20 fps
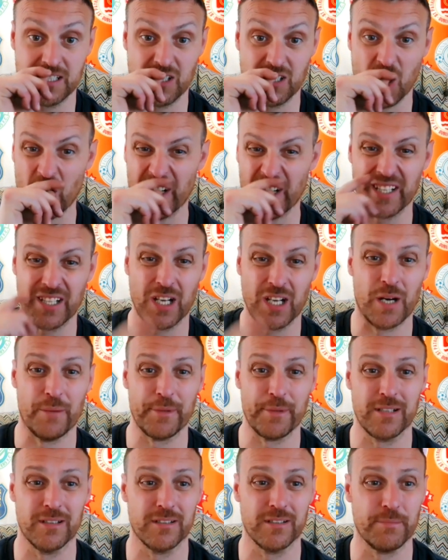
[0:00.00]
Kind of
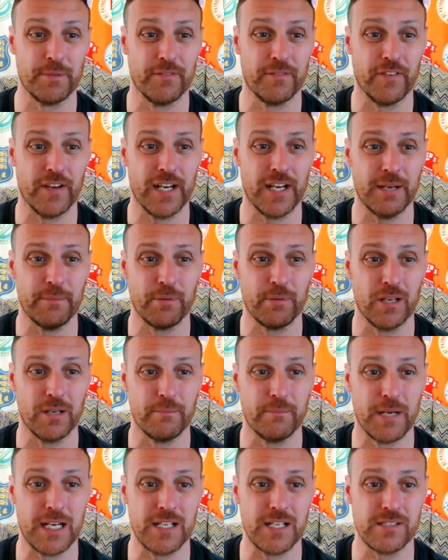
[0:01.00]
comical, to be fair.
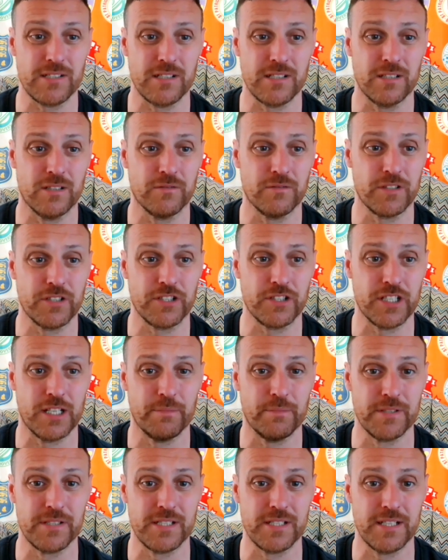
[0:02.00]
Brian Maher's all over the
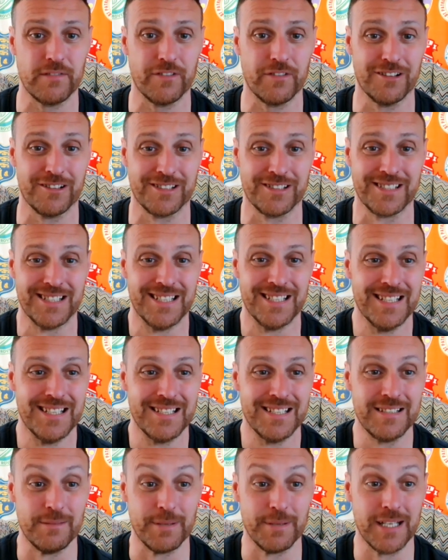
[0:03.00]
shop, isn't he, for it?
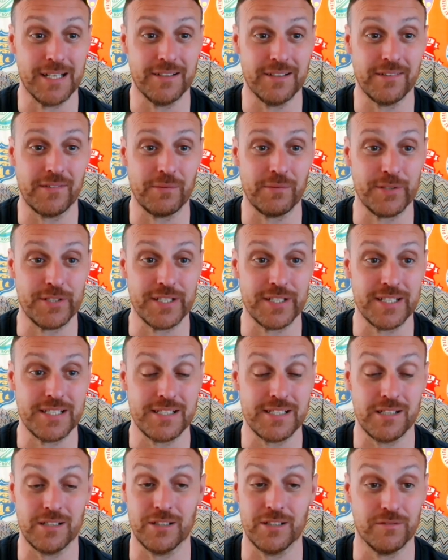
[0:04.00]
To be honest with you,
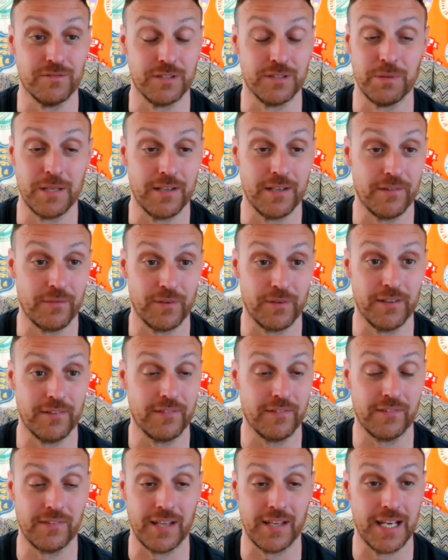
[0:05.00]
he's all over the place for
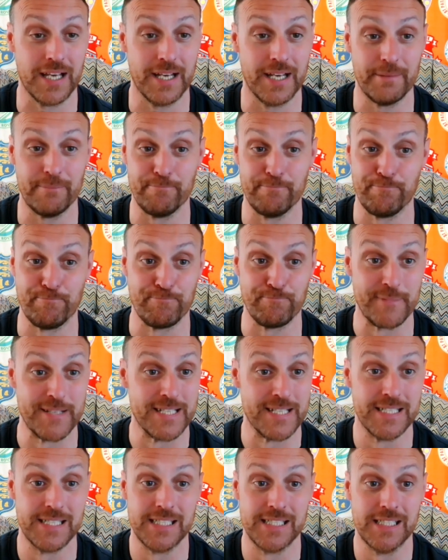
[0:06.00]
this.
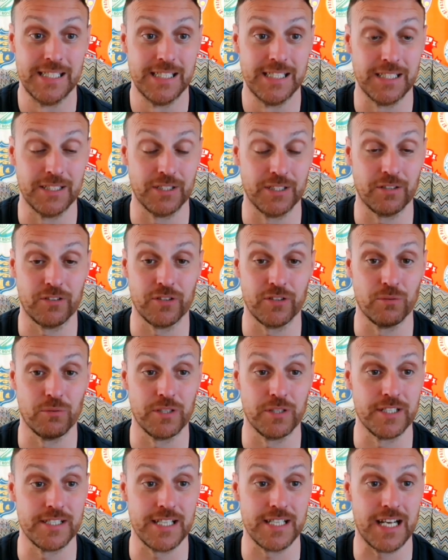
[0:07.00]
I'm not sure
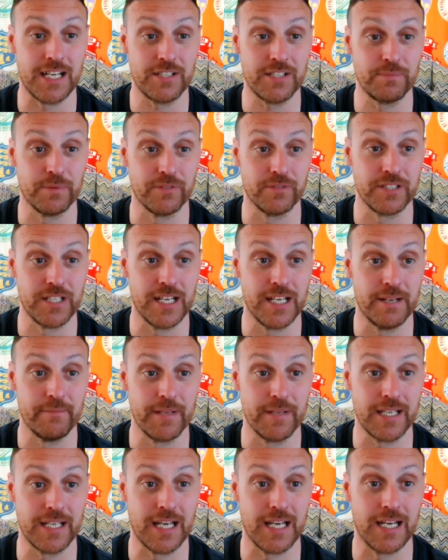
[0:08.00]
what he's at, but
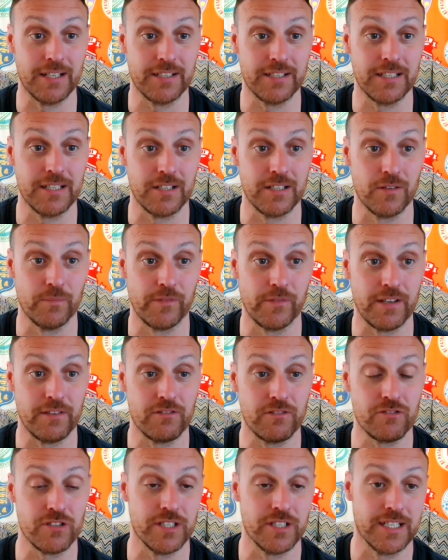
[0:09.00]
he comes out
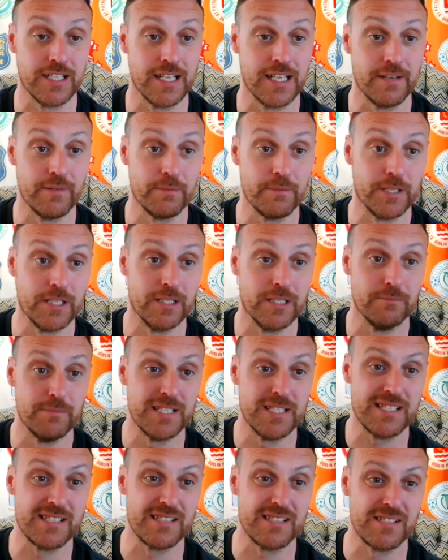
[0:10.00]
to try and claim the ball and
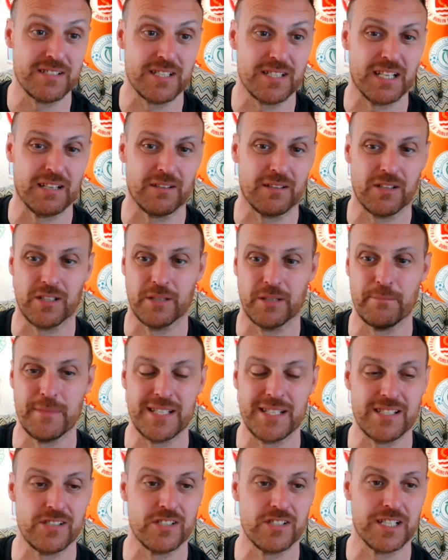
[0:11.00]
misses it, and kind of
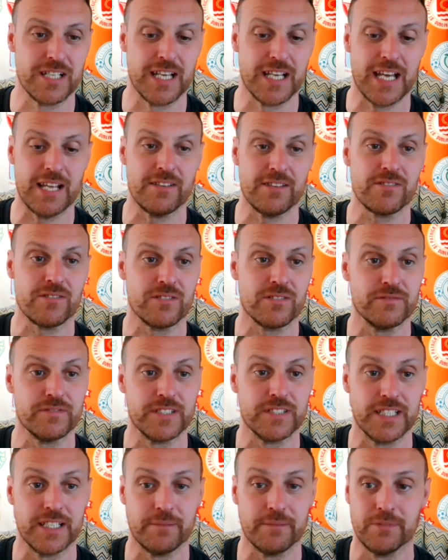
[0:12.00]
misses it again, sort of a
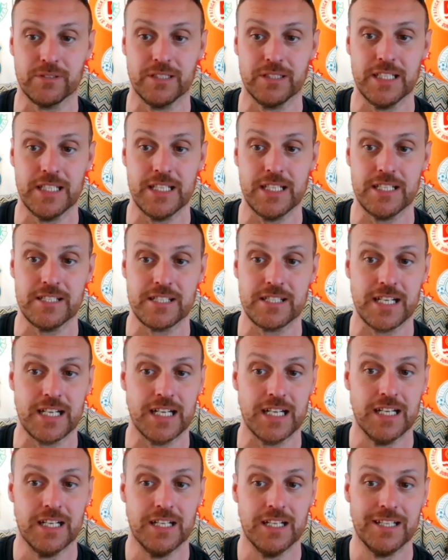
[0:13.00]
thing. But Leahy's
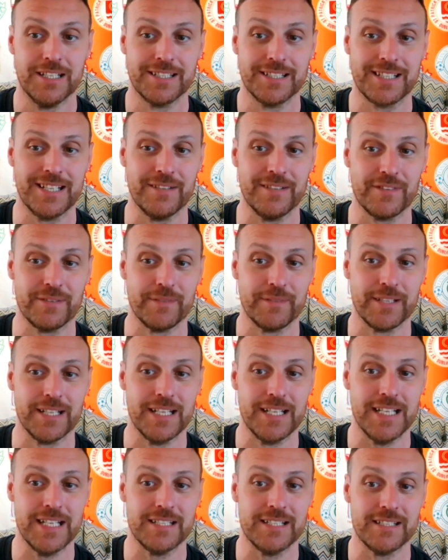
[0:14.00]
there to give them the
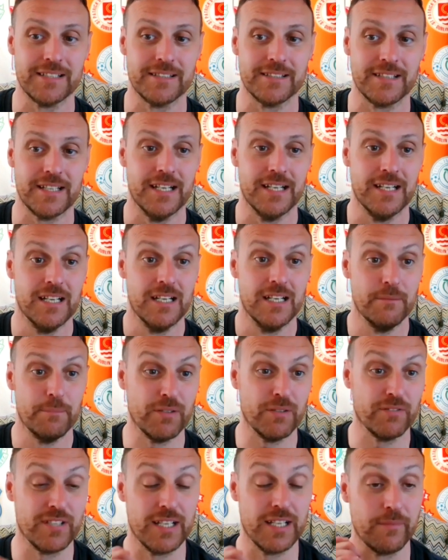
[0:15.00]
lead, and
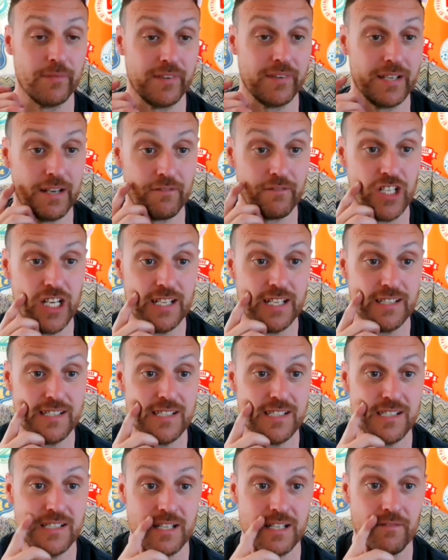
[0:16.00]
both teams did have
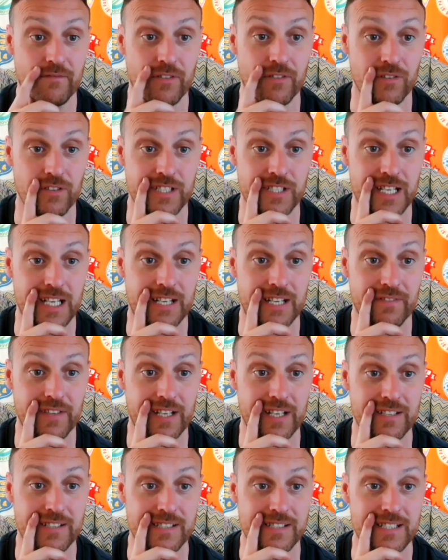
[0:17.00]
chances in that first half.
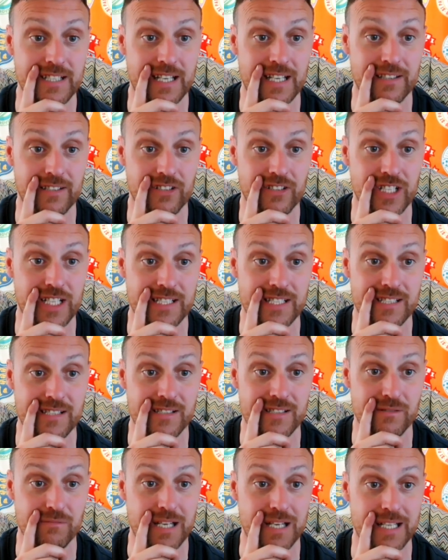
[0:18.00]
Derry City had their
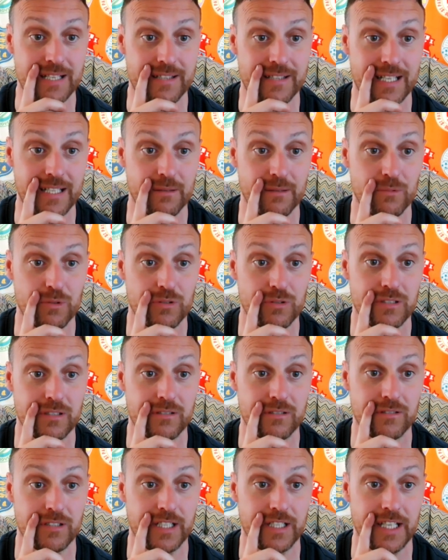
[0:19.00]
chances as well. Danny Mullen
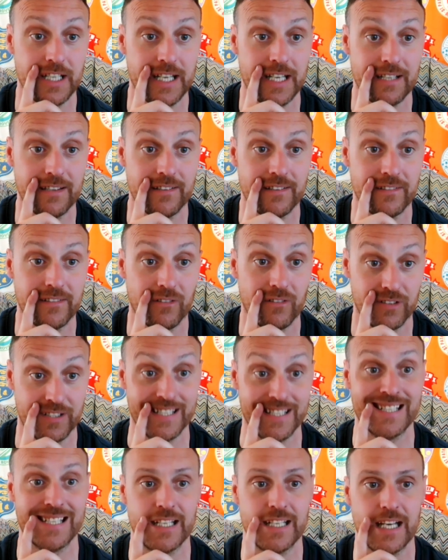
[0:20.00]
could have connected, or
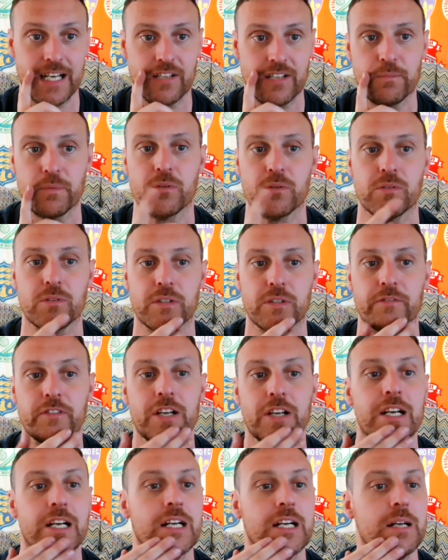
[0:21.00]
did connect, but could have
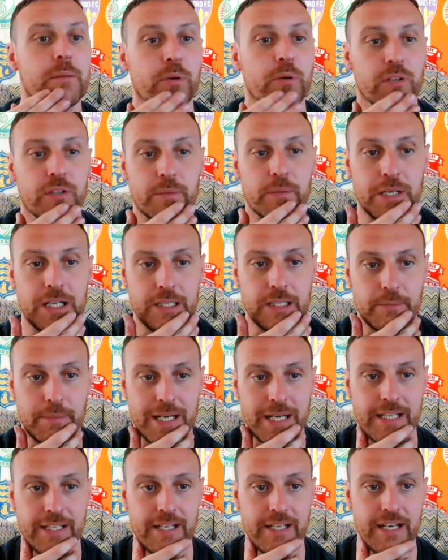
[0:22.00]
put the ball in the
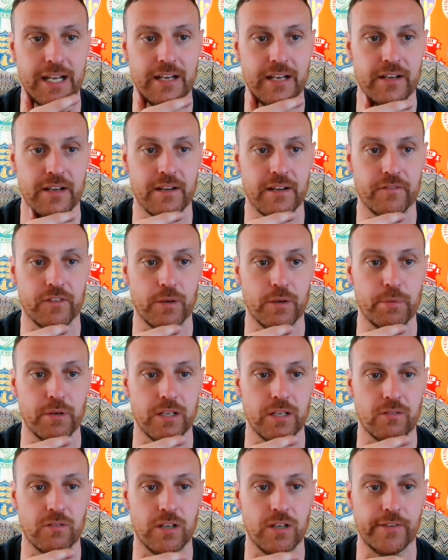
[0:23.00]
back of the net after a
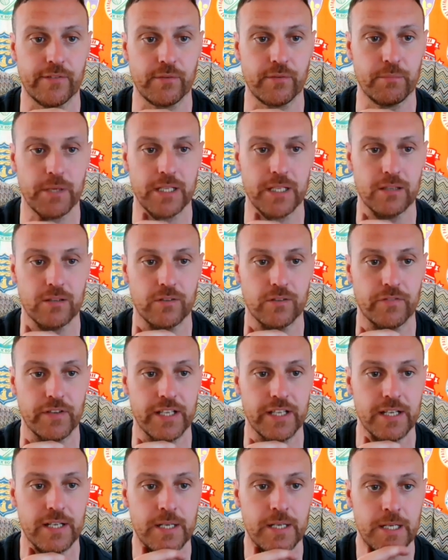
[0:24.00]
brilliant cross from Michael
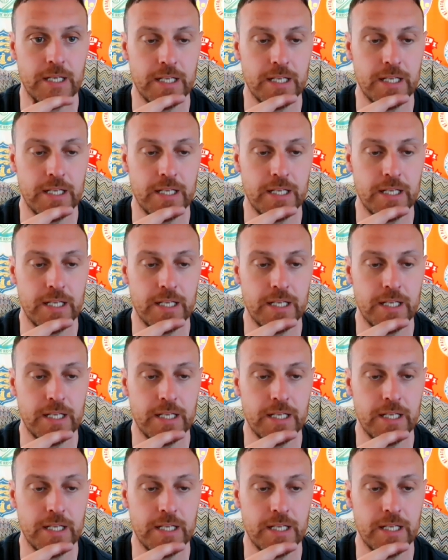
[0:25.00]
Duffy.